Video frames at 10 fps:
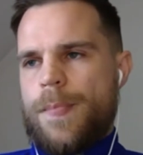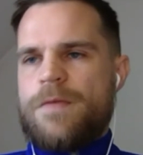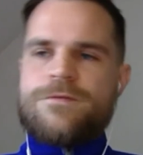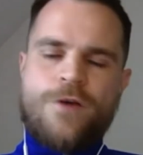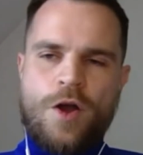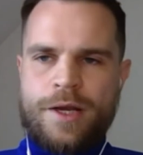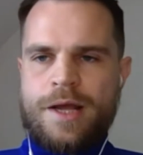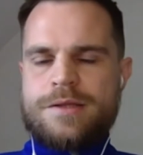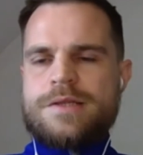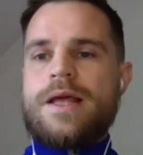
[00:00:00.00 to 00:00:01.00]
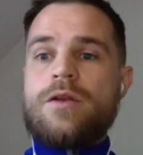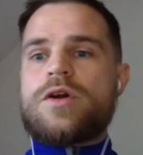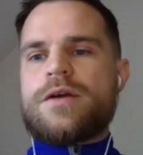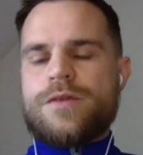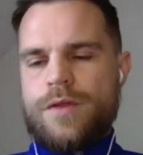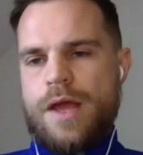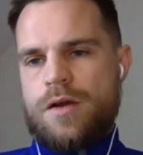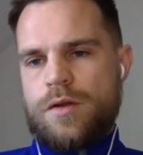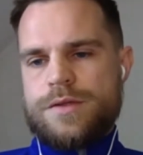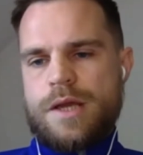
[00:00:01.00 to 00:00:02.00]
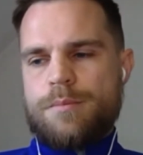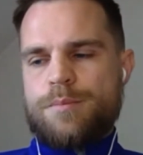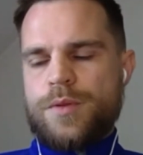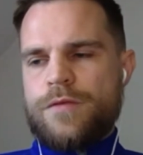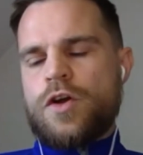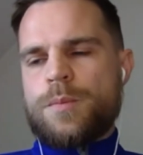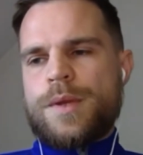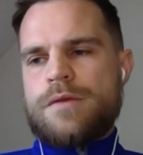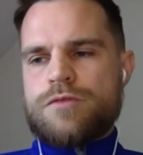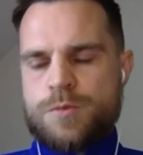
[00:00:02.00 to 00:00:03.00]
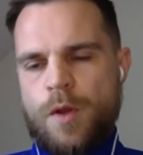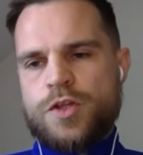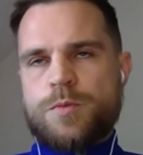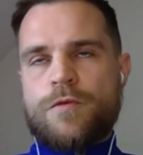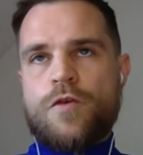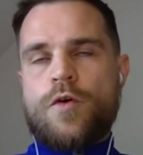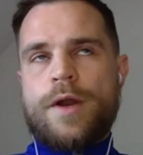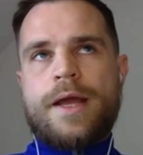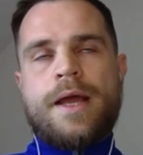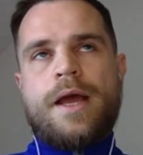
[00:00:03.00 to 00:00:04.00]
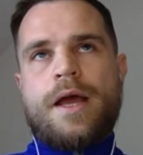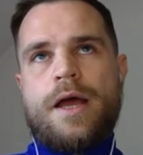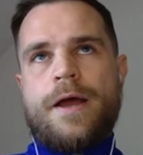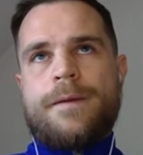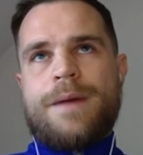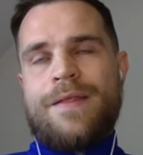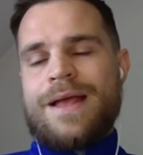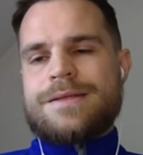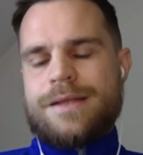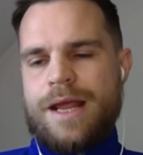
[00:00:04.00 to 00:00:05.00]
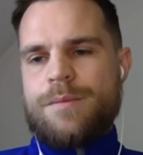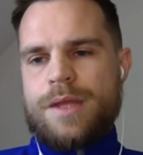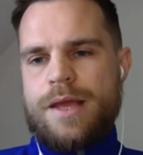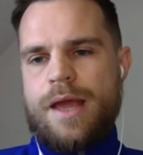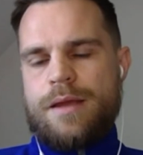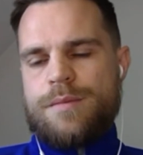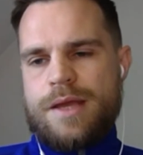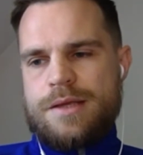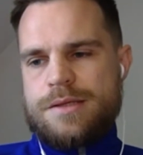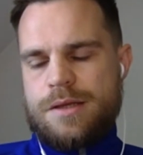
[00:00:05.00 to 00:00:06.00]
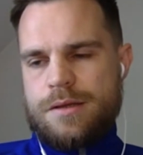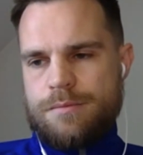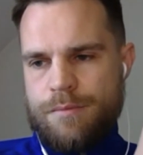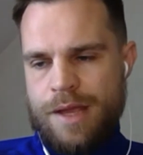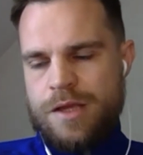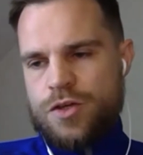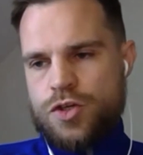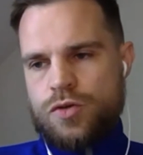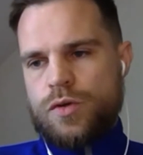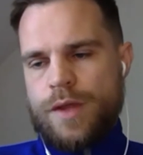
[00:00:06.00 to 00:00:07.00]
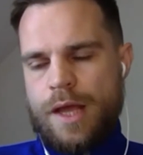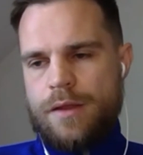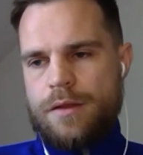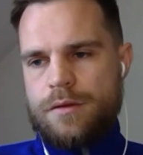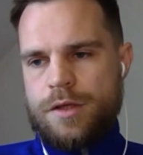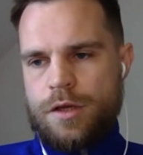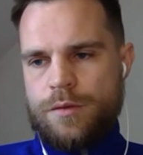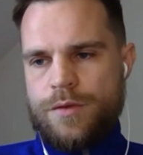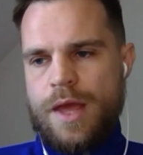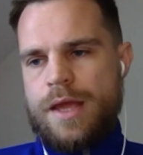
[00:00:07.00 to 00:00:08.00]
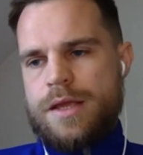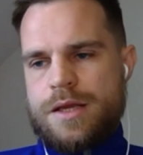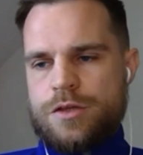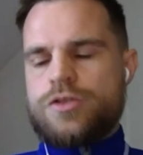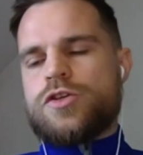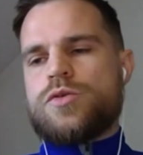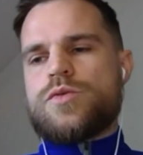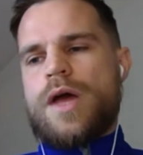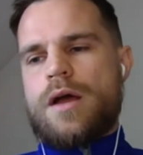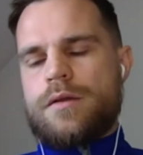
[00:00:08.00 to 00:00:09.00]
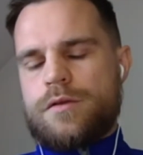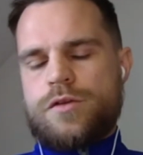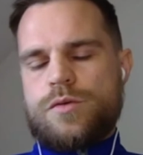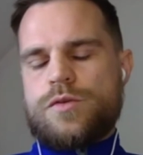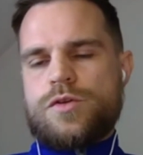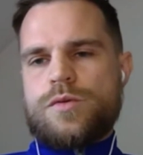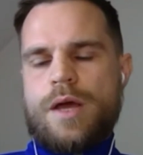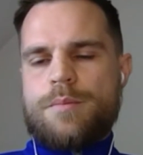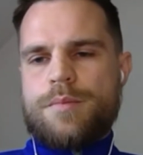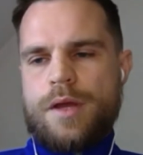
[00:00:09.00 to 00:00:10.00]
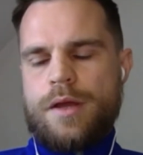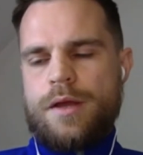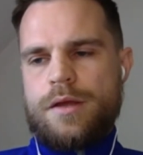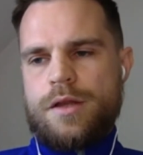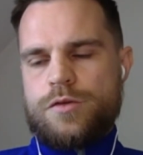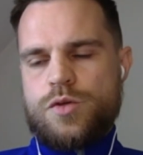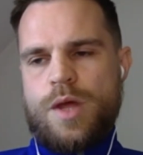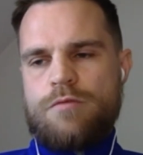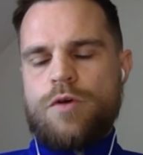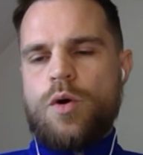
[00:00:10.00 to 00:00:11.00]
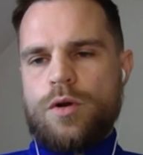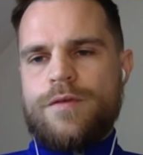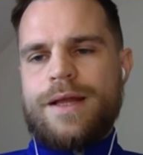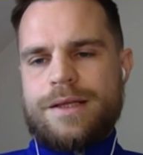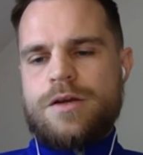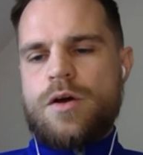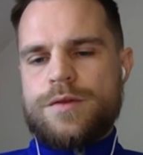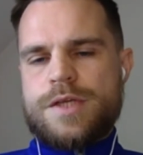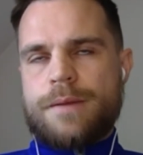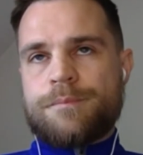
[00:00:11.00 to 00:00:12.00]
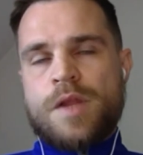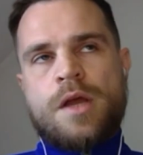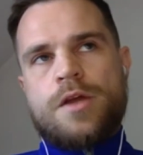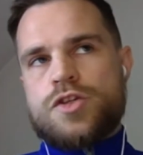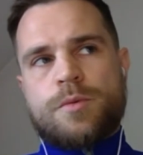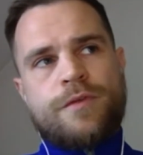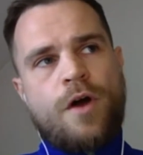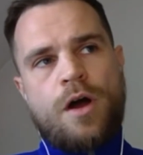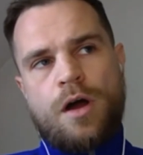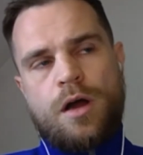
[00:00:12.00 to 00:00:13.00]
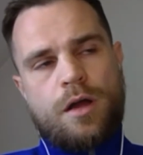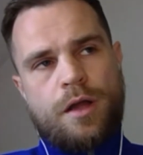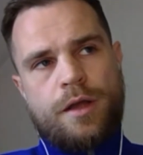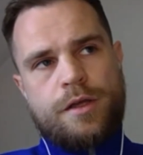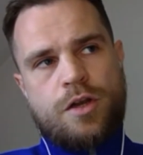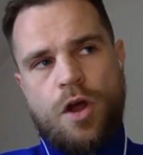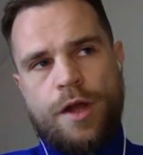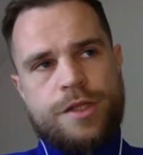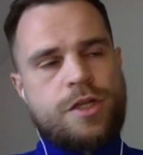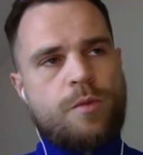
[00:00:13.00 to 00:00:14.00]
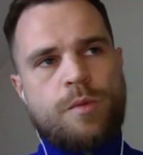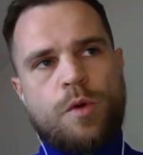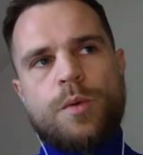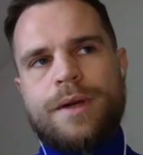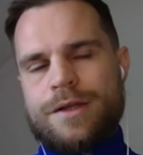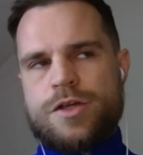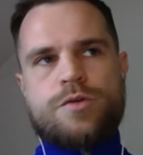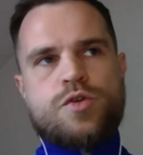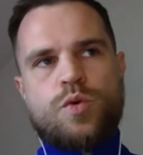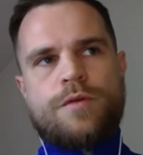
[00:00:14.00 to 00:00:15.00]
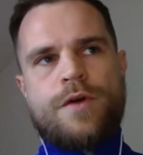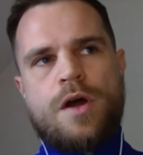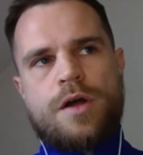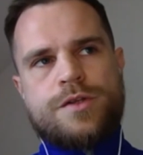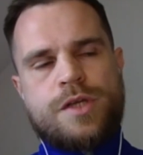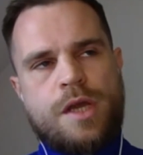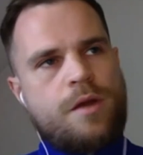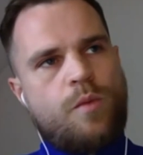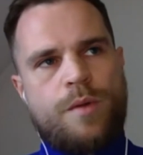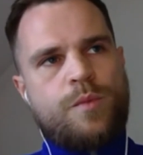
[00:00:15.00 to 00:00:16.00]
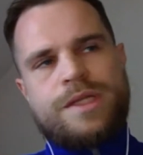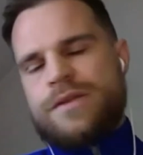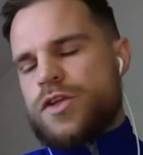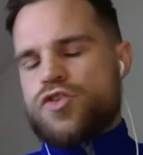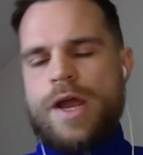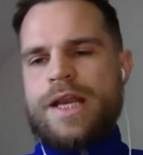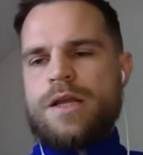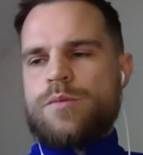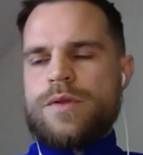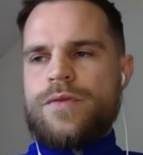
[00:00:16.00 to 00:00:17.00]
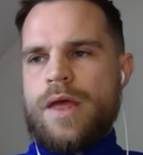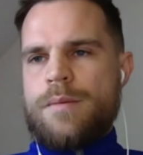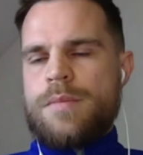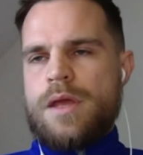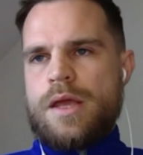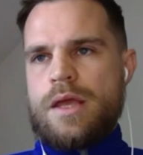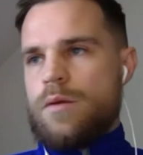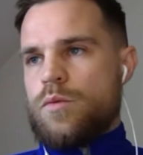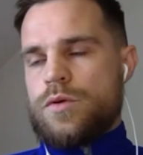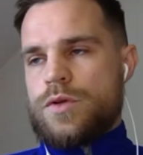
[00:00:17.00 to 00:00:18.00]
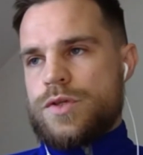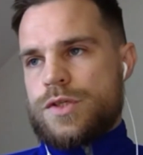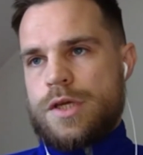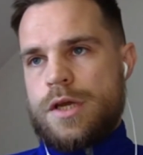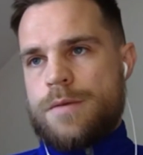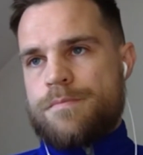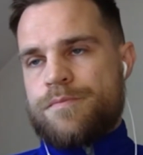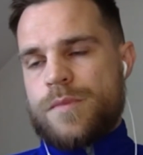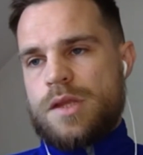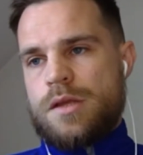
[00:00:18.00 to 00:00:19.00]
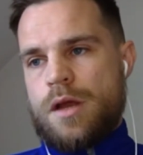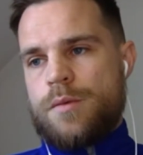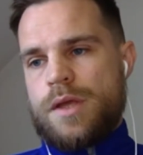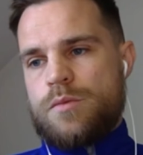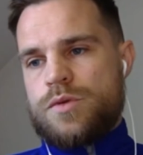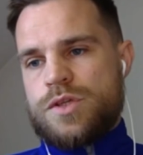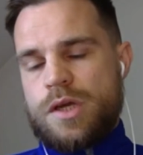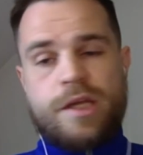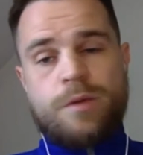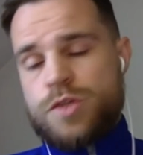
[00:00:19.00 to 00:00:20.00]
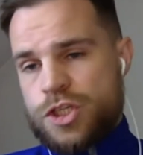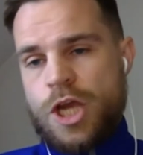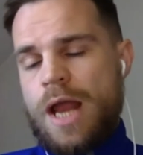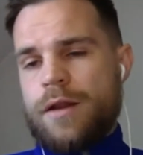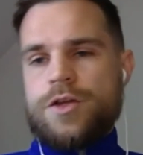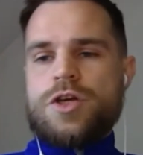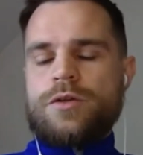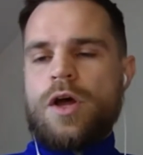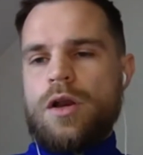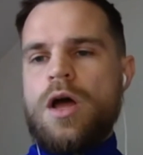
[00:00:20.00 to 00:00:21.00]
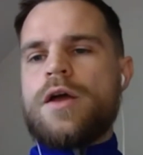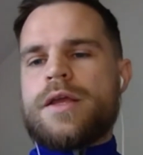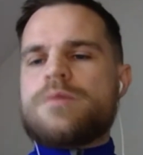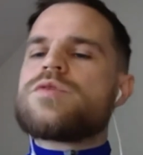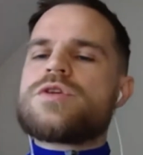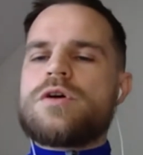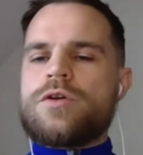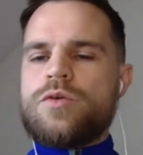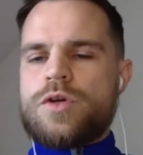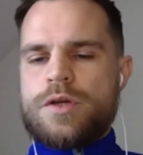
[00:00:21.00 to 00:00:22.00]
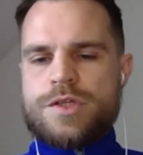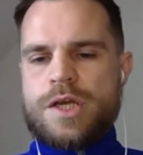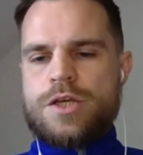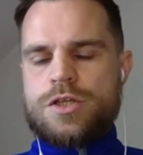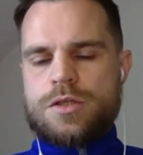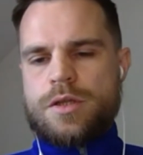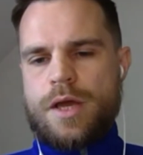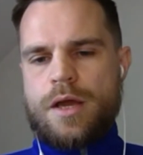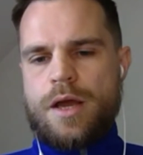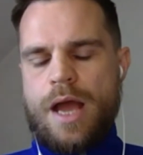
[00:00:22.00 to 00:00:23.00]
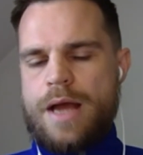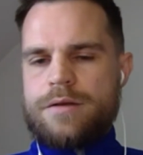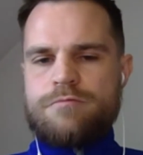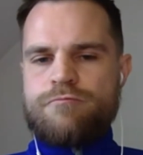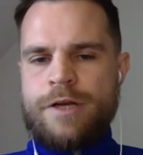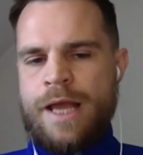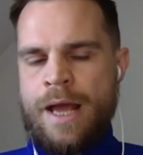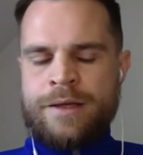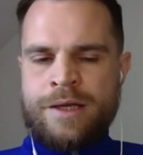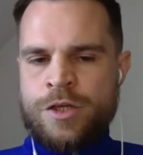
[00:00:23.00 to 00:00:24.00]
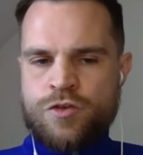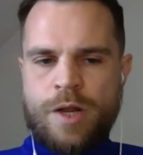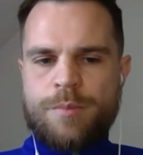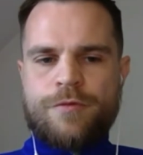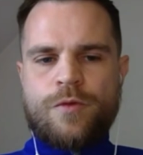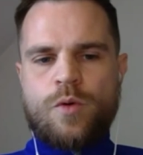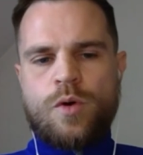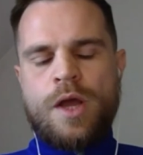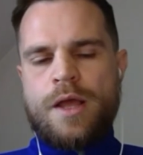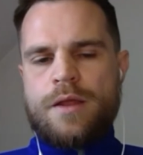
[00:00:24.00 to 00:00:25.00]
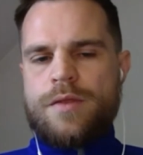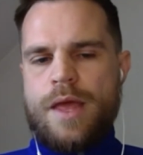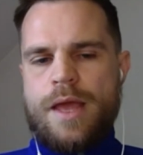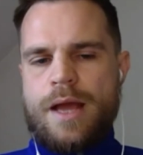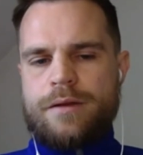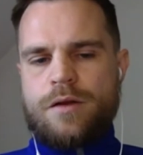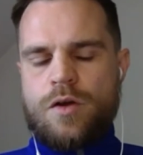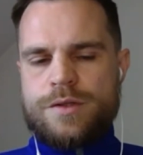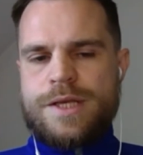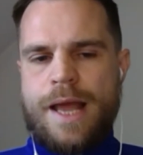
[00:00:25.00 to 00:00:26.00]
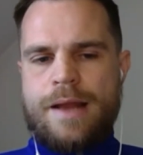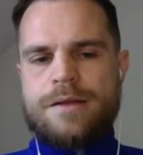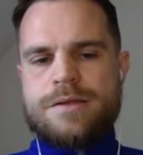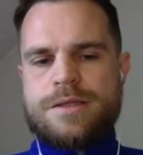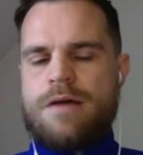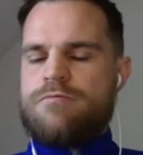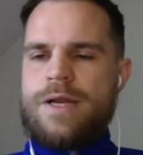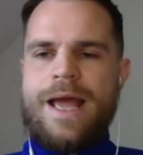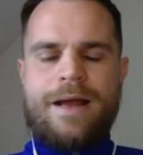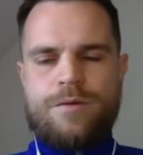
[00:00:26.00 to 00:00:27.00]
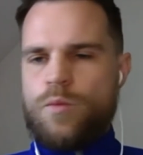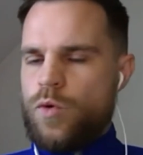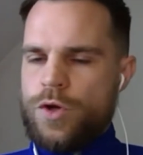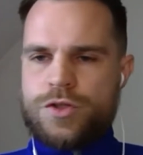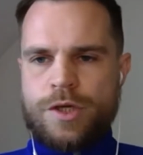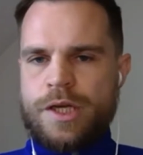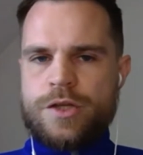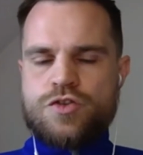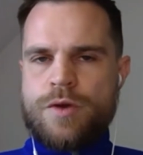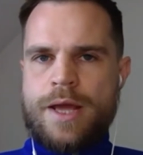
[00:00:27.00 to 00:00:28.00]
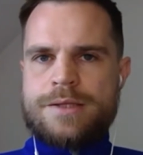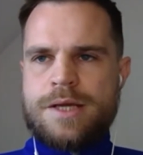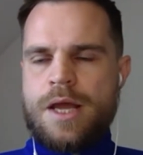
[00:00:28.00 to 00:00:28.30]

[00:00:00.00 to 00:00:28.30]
finance, and they look after their content, but they've got to be responsible for it. And that's the name of the game, is making sure that they can do that do that role of adding content. Some of our clients, we work Glasgow School of Arts. When we did the training with them, it was it was a challenge, I'll not lie. It was an organization that hadn't really had an intranet before. They had content editors that really hadn't worked on an intranet,